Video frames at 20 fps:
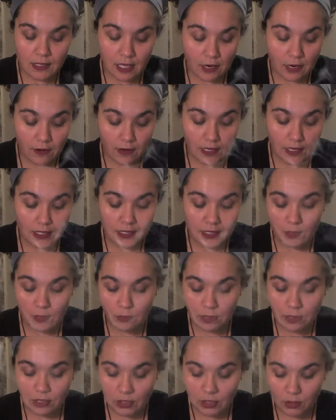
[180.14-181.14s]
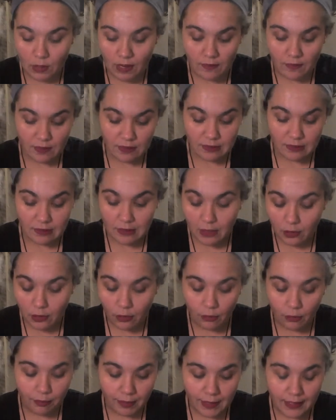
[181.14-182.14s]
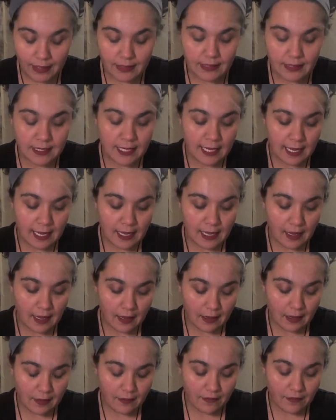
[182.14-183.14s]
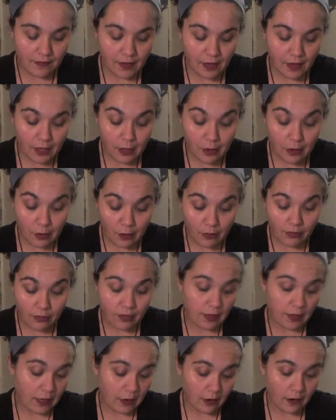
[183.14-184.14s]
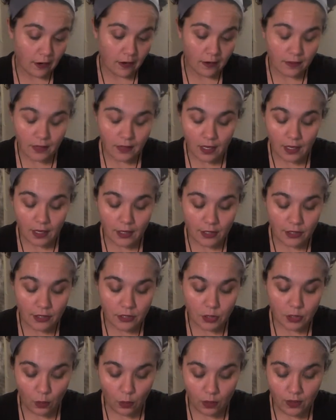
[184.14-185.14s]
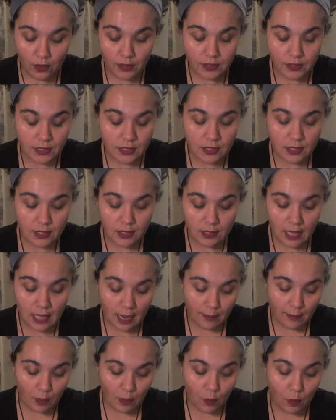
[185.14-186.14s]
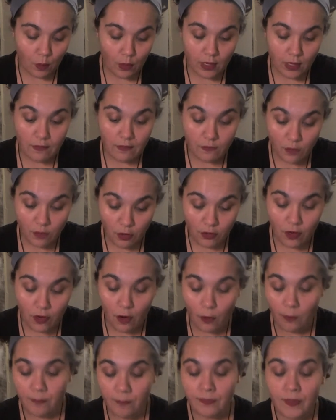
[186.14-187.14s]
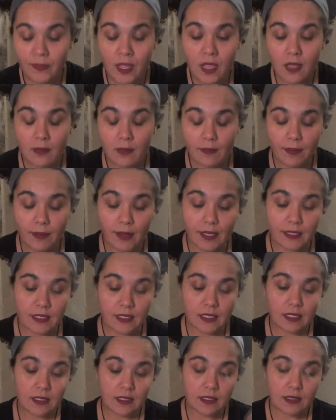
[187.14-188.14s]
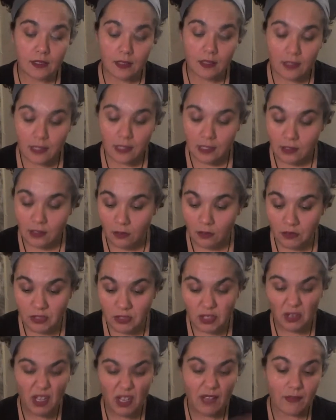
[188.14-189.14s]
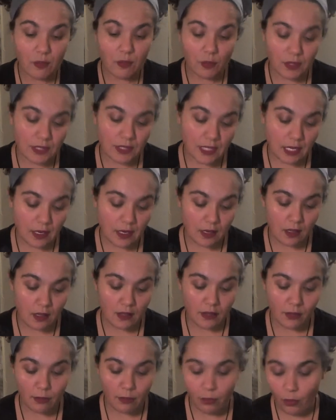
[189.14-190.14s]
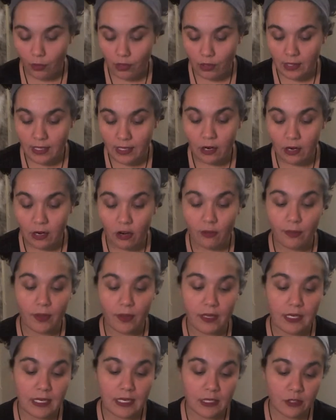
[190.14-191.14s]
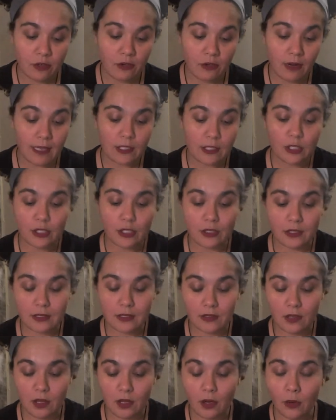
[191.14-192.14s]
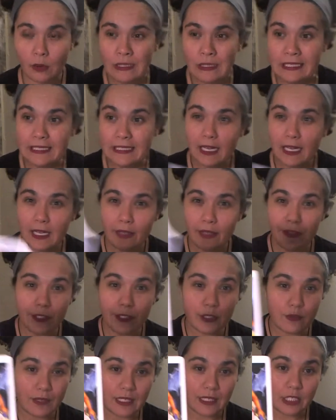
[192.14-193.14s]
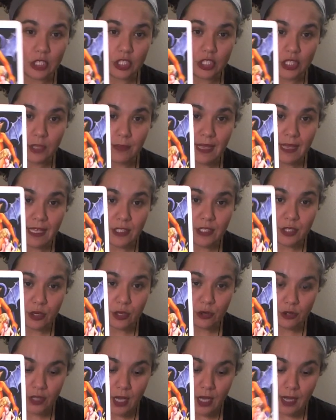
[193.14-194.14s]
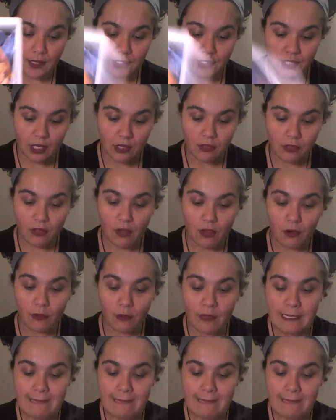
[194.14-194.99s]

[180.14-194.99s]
Aries, and we do have a little bit of Earth here: Taurus, Capricorn, and Virgo. And so everyone's kind of on the board here, but in direction, though, this relationship has turned toxic, though.